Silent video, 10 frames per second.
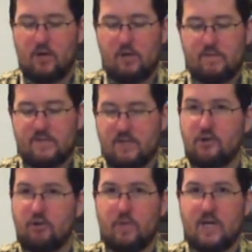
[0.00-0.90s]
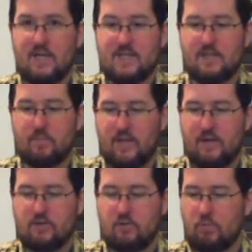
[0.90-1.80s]
All of a sudden you're going to realize that
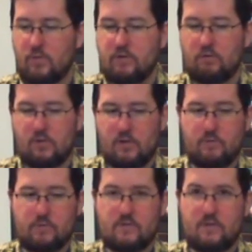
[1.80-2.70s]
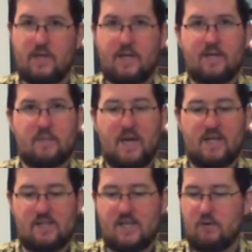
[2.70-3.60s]
players are real close to
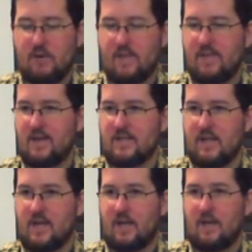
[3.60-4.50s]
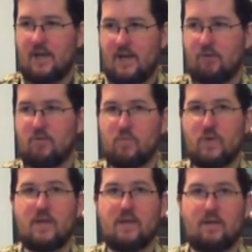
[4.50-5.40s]
passing out, and then it's like, how can
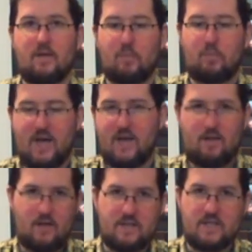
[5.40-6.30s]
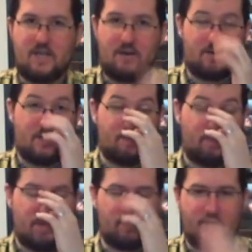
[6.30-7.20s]
we pile on these
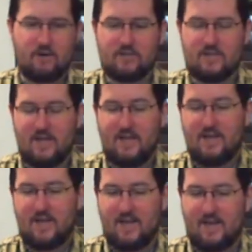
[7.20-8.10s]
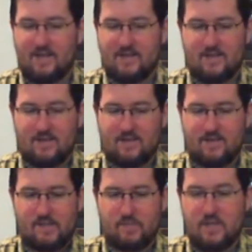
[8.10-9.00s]
players and
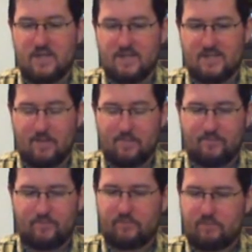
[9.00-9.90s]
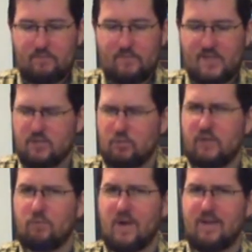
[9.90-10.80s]
speed things up? So it really
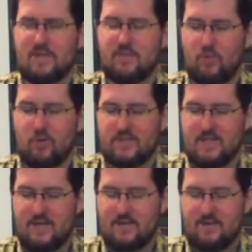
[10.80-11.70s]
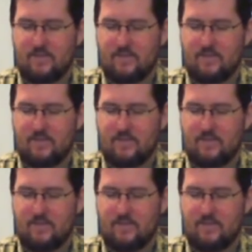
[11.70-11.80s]
ramps up towards the end.